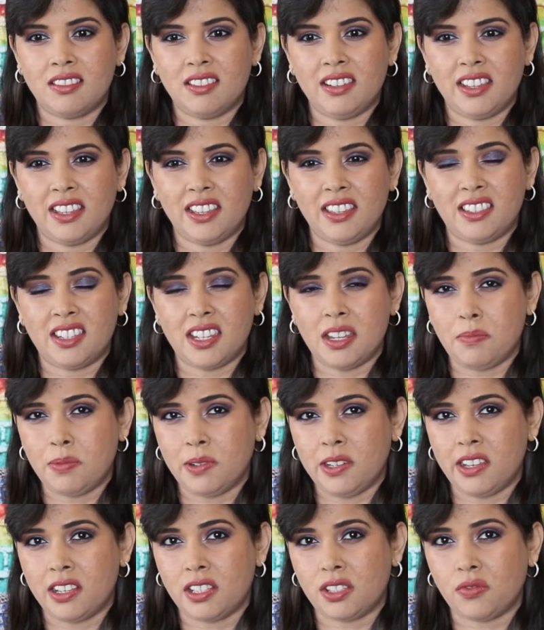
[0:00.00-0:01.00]
it
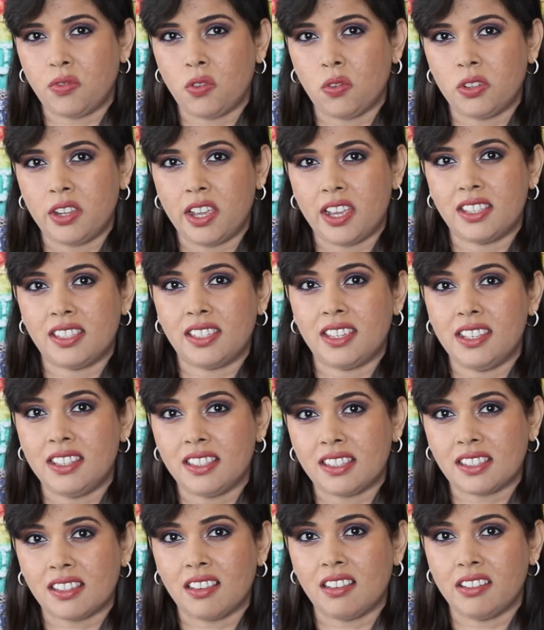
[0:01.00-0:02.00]
deeply exfoliates
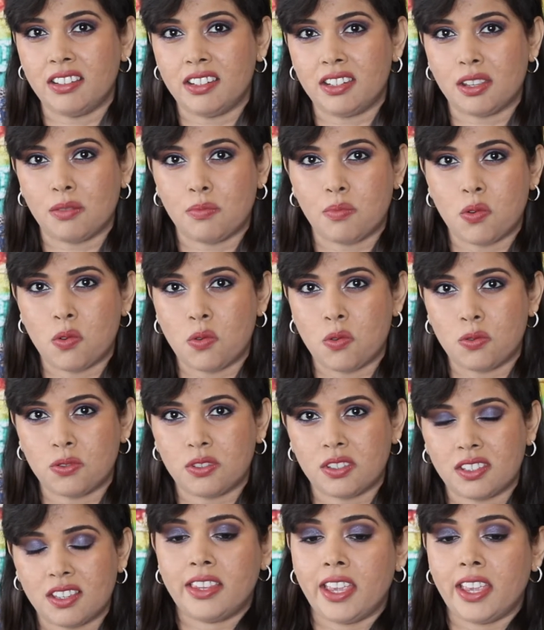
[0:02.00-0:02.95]
inside the pores,